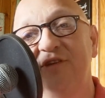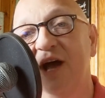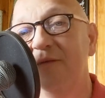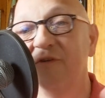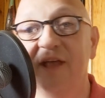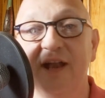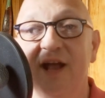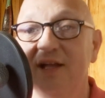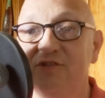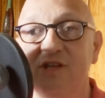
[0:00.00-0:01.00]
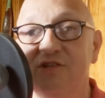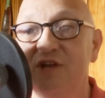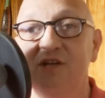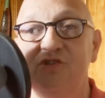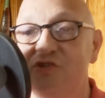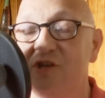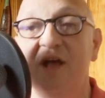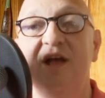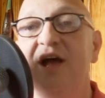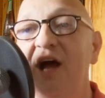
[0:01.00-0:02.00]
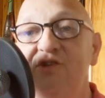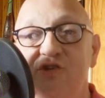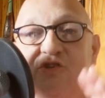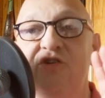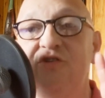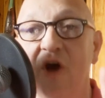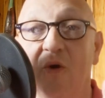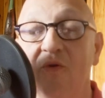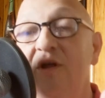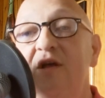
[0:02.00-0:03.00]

time for that nonsense. I just don't.